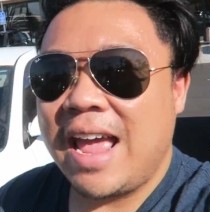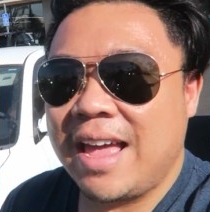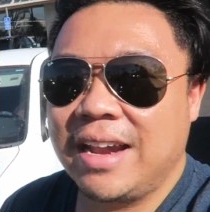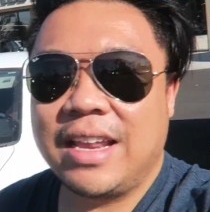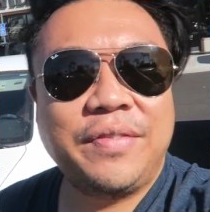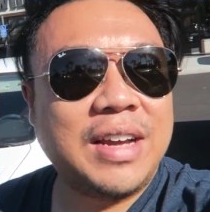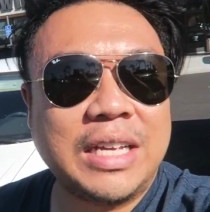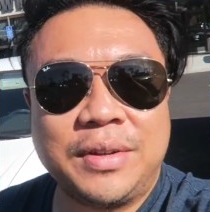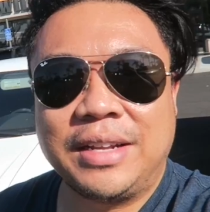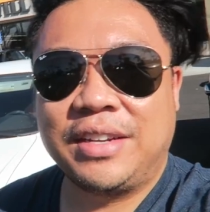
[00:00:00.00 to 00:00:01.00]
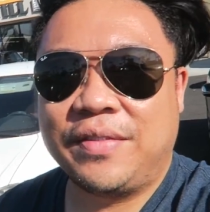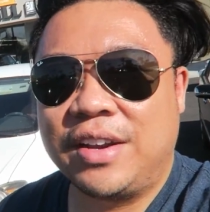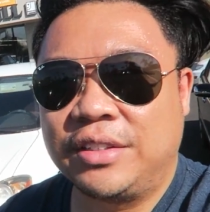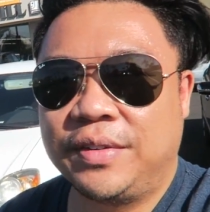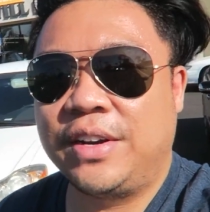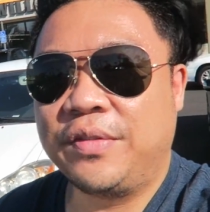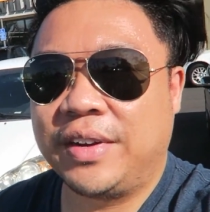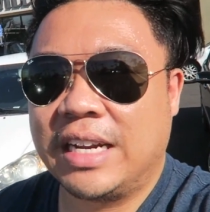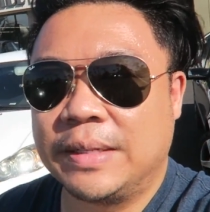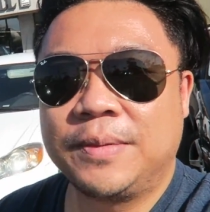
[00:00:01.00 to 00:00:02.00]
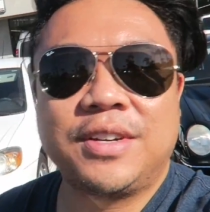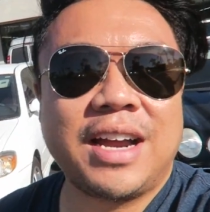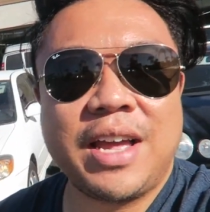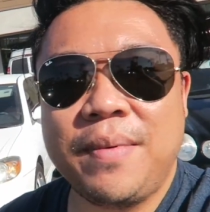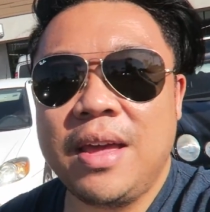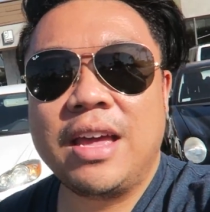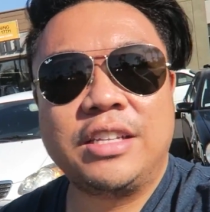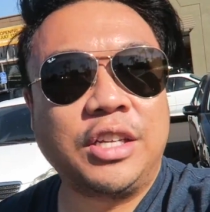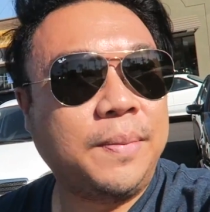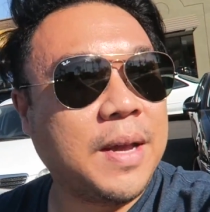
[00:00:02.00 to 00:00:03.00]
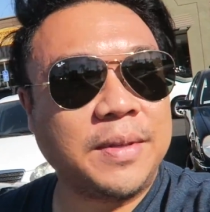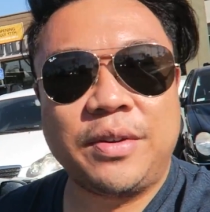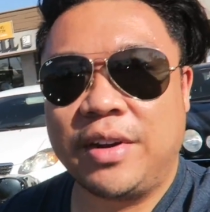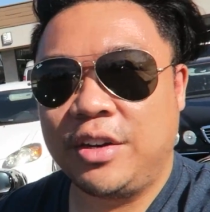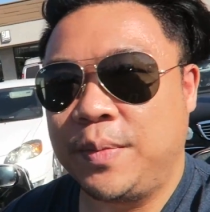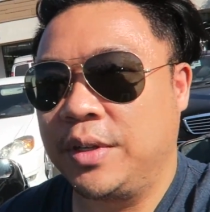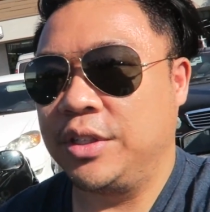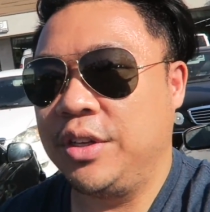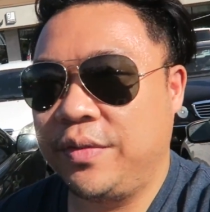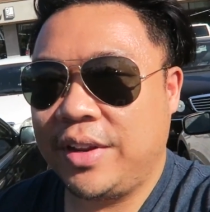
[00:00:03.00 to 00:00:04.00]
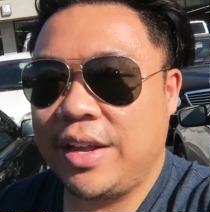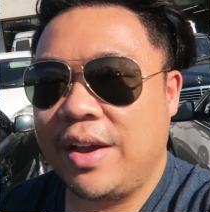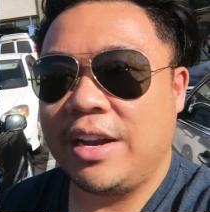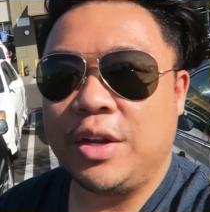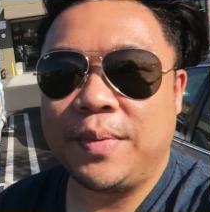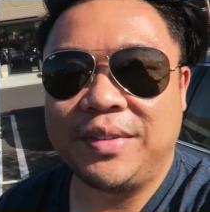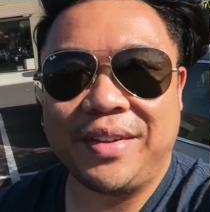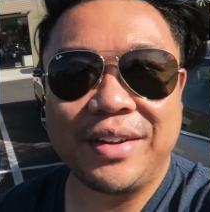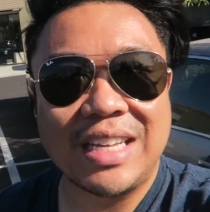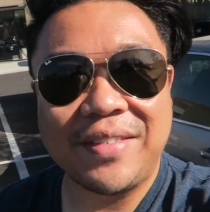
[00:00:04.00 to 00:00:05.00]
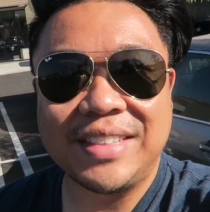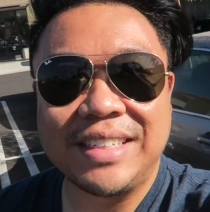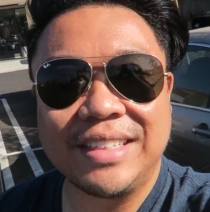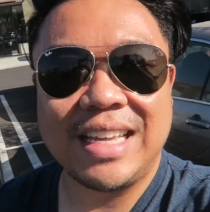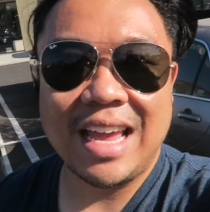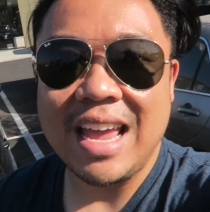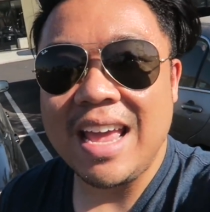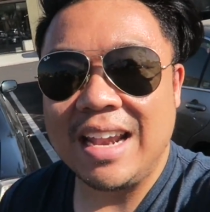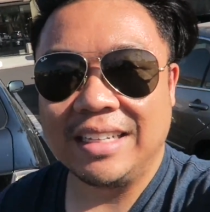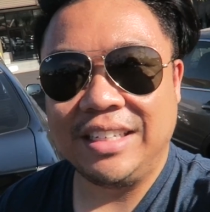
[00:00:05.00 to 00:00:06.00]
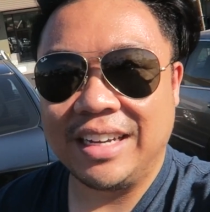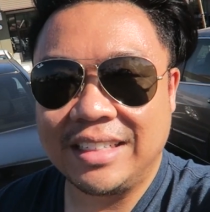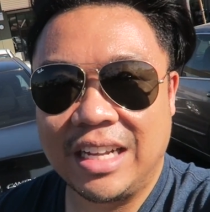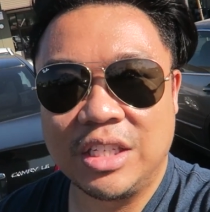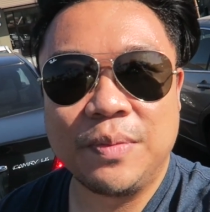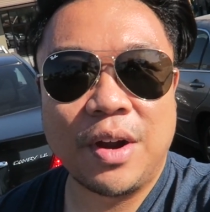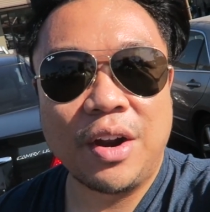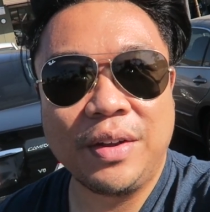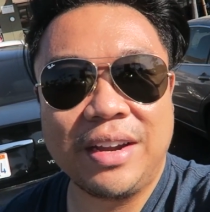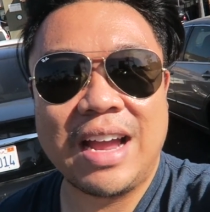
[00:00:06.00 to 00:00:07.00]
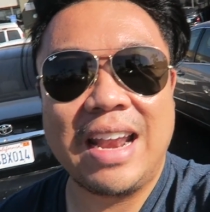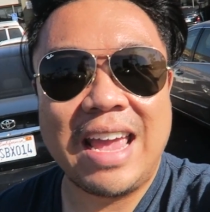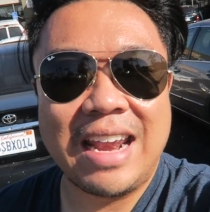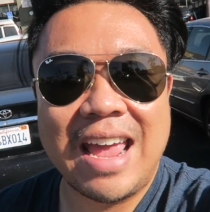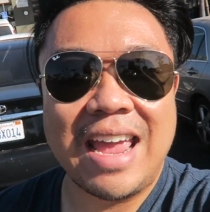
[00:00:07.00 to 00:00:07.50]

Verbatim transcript: And if you guys would like to have it done so already, don't forget to subscribe. So you'll be updated when I do post a new video, and I do post videos every single day. And I'll see you guys all tomorrow here at 8